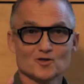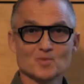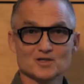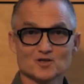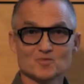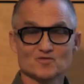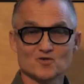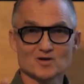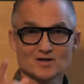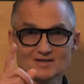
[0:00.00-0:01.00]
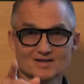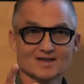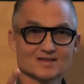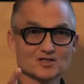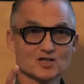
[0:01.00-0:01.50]
you mentioned before, not to
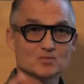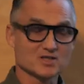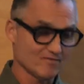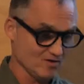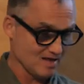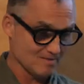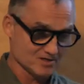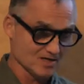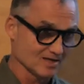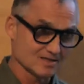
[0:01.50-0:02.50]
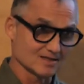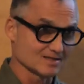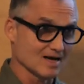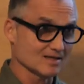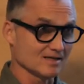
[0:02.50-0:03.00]
get the cheap stuff on Amazon. That's
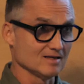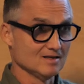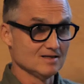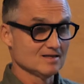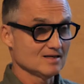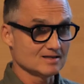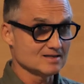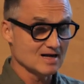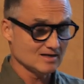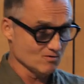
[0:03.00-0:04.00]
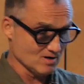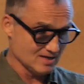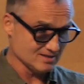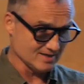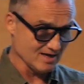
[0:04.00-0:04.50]
exactly, exactly what I
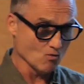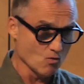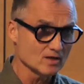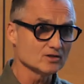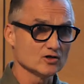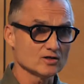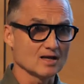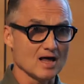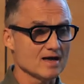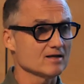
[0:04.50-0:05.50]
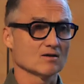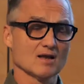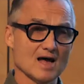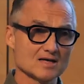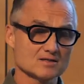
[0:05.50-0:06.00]
say. Get one good light, it'll
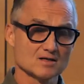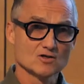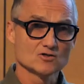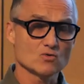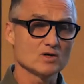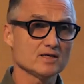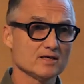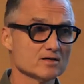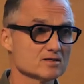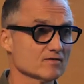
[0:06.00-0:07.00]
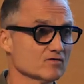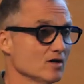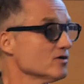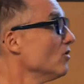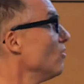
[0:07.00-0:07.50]
last 20 years, if not your